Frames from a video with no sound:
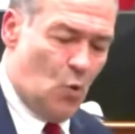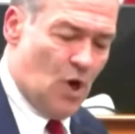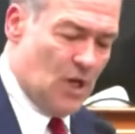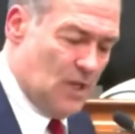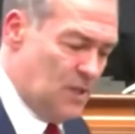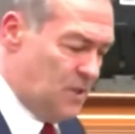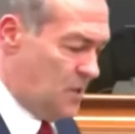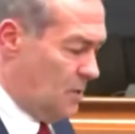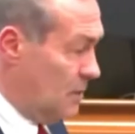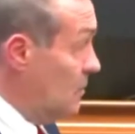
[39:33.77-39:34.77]

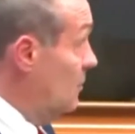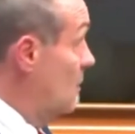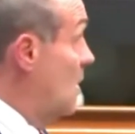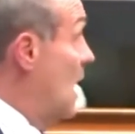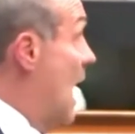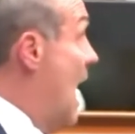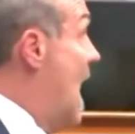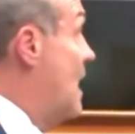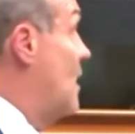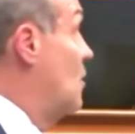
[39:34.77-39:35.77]
was
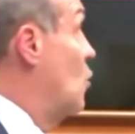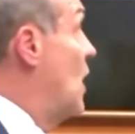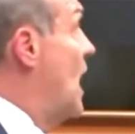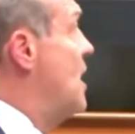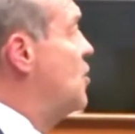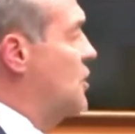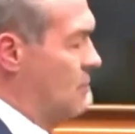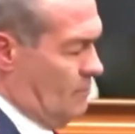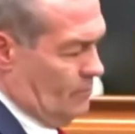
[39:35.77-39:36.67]
at a location,